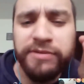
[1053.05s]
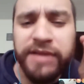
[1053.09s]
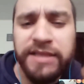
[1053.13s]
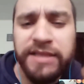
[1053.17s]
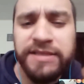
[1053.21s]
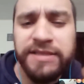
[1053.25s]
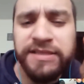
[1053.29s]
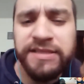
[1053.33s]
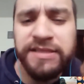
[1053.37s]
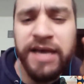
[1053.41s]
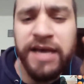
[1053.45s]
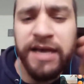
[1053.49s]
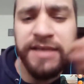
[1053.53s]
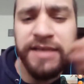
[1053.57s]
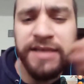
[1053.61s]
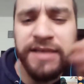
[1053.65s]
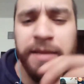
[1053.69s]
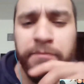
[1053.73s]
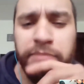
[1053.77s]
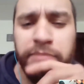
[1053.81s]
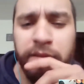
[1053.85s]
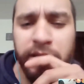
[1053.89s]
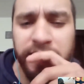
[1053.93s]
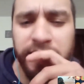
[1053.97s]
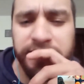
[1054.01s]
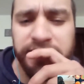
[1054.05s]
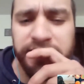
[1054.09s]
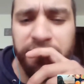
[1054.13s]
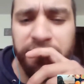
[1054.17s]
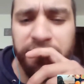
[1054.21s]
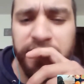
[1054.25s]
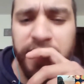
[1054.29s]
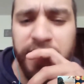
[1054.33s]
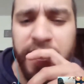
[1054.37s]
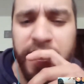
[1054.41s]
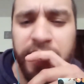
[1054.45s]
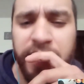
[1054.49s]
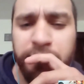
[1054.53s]
that sucks the blood of
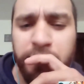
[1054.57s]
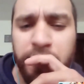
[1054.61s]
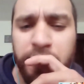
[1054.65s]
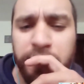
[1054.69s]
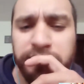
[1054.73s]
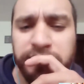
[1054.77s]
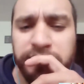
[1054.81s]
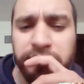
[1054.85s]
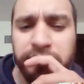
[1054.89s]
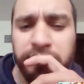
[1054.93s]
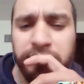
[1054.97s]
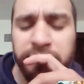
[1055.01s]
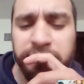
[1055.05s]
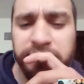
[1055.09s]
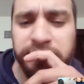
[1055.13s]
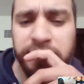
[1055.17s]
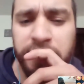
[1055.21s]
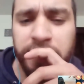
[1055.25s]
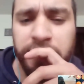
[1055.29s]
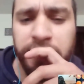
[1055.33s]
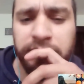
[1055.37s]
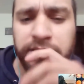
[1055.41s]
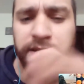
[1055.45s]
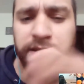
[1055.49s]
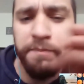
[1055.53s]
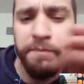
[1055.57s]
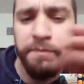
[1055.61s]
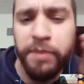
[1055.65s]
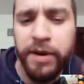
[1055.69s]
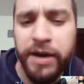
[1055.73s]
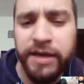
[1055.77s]
the animals? You know what I'm saying? The bug